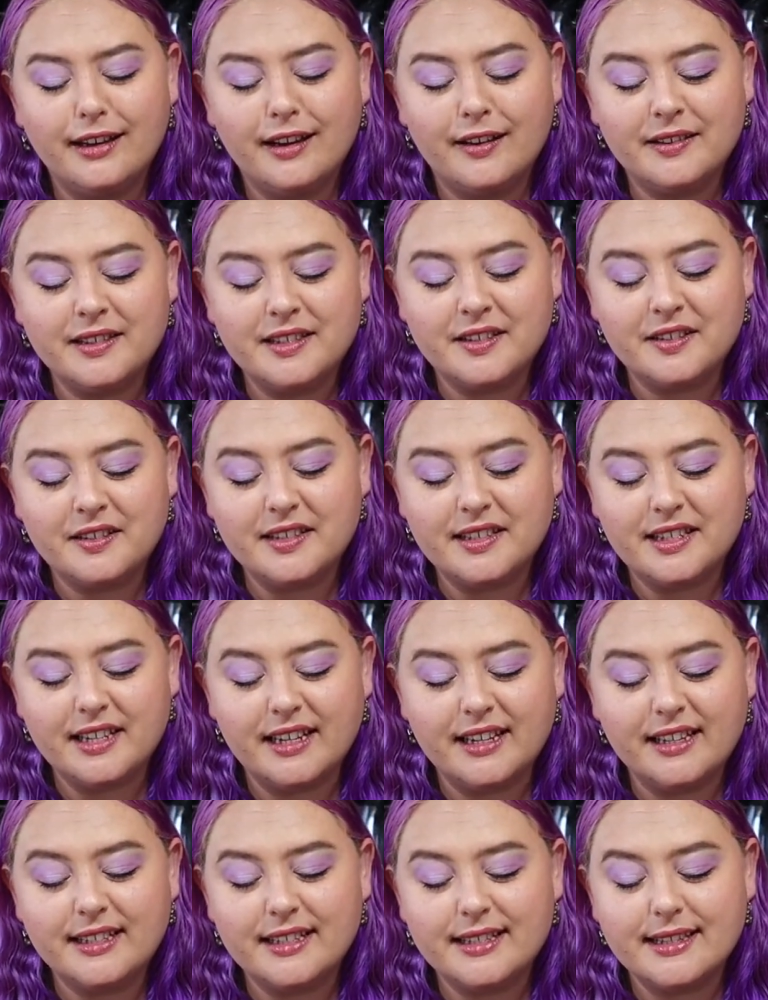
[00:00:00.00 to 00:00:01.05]
Now it's not
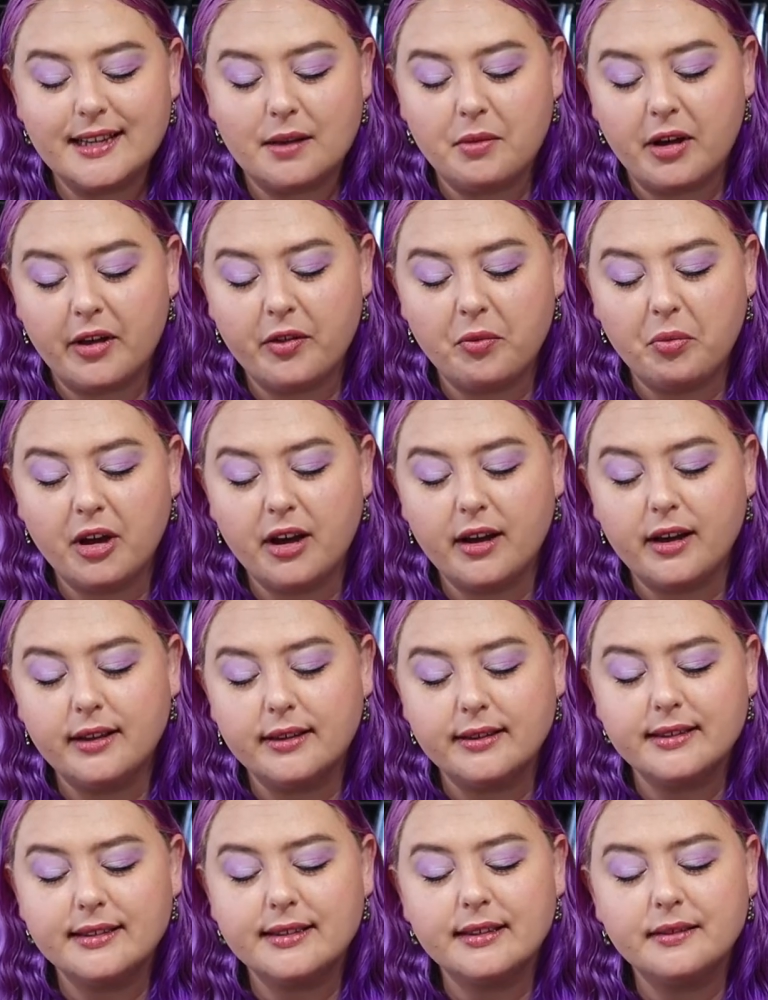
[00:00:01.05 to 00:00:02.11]
sticking to some other
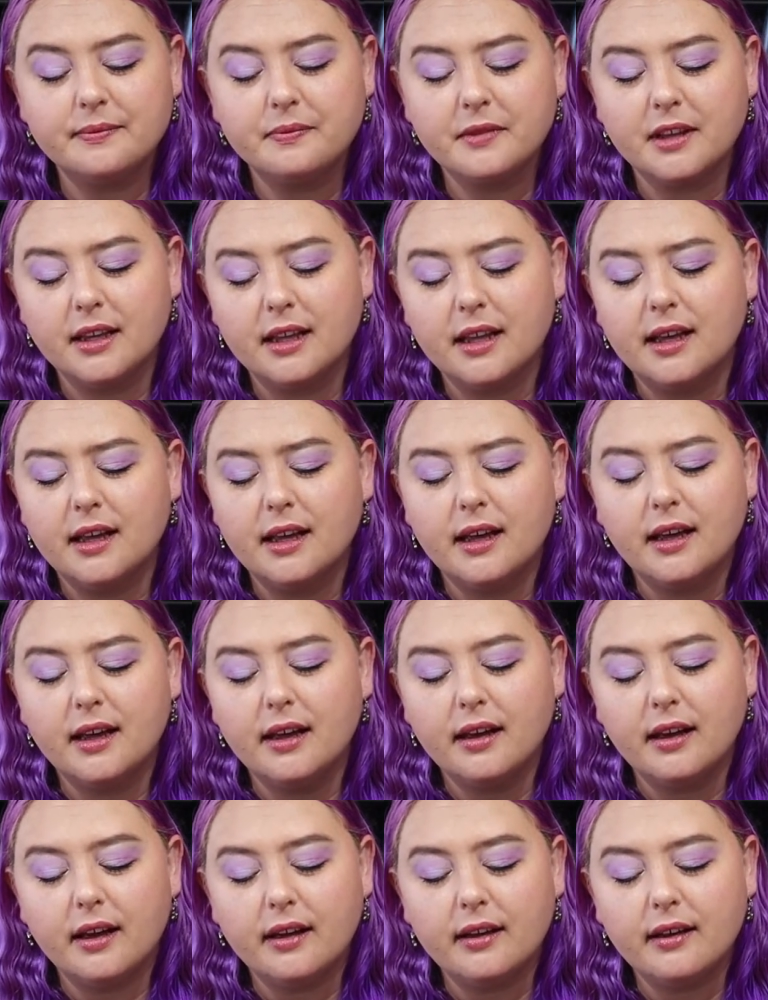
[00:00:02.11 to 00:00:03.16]
parts.
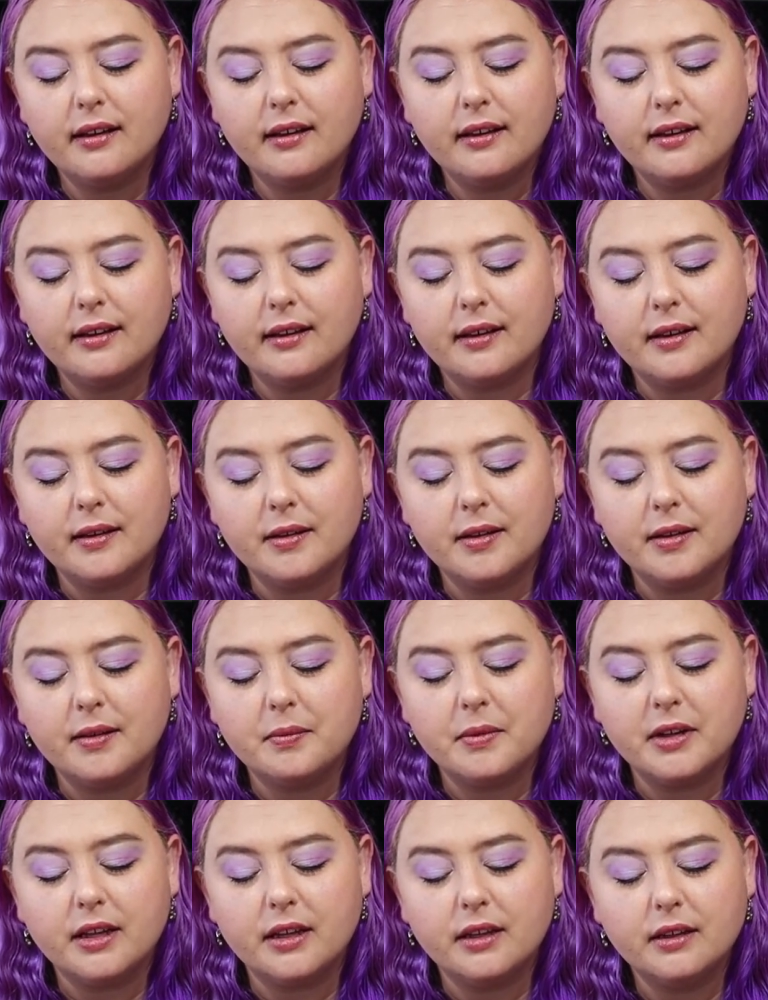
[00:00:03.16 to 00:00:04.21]

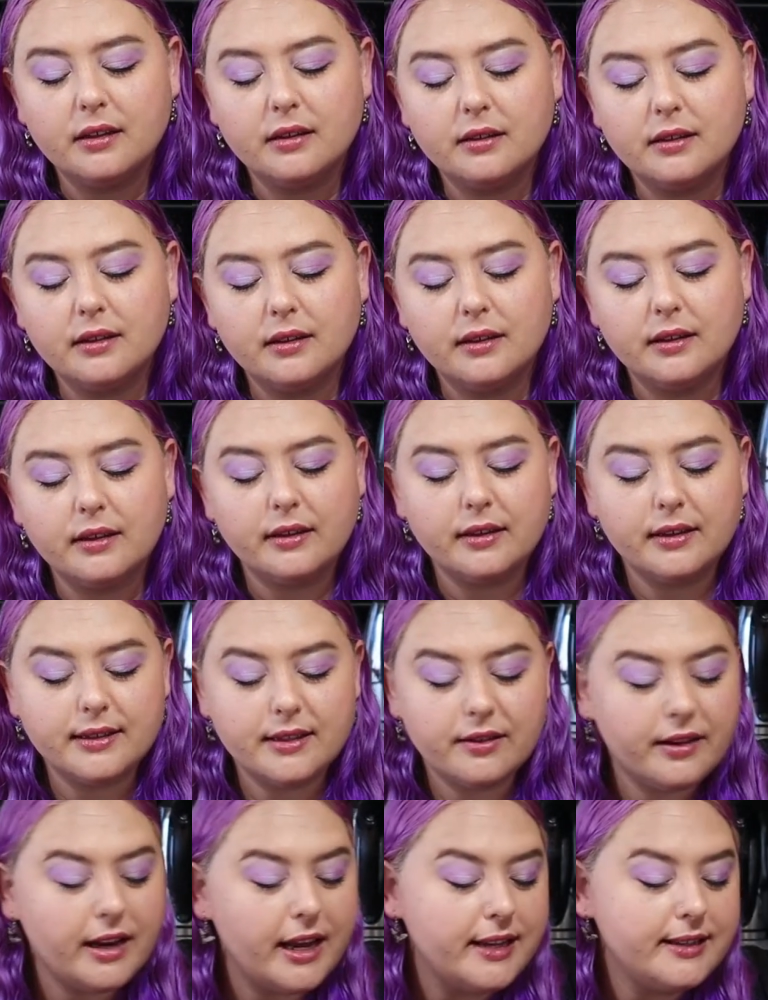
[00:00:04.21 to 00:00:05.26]
Um,
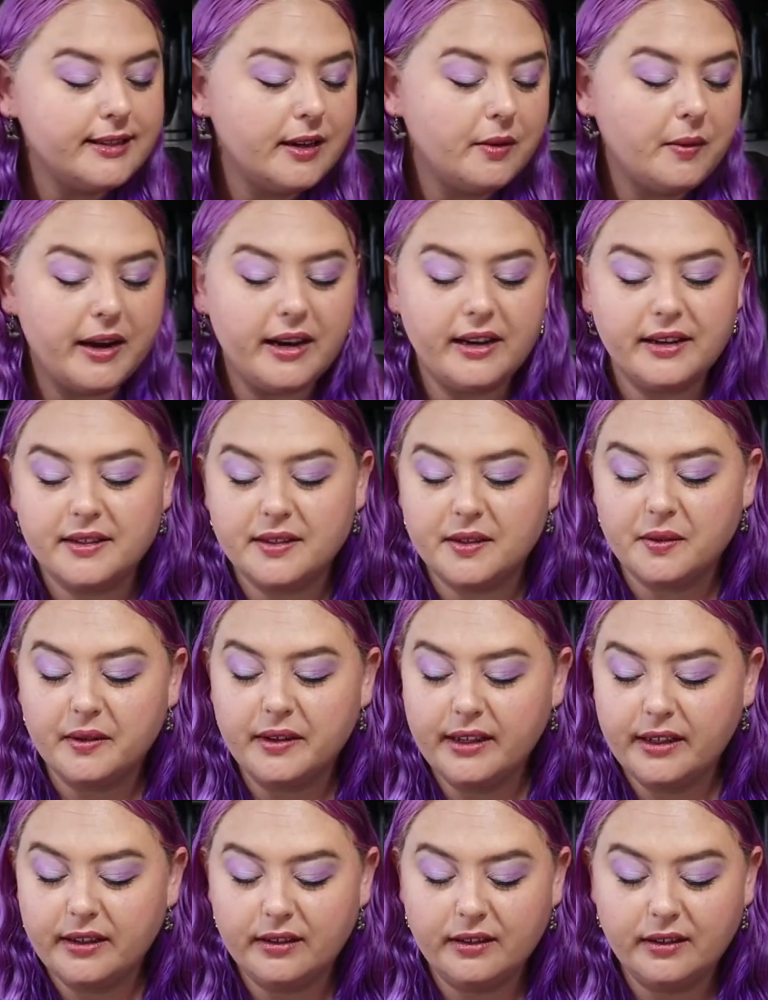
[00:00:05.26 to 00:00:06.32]
an easy way to do
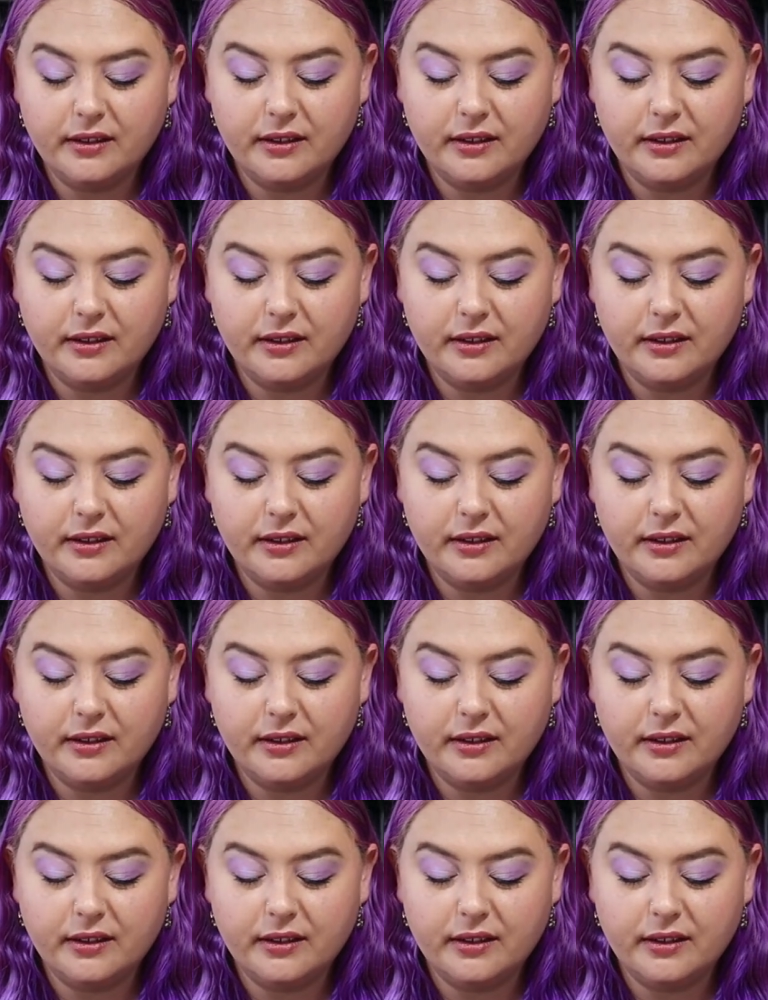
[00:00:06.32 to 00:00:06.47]
it.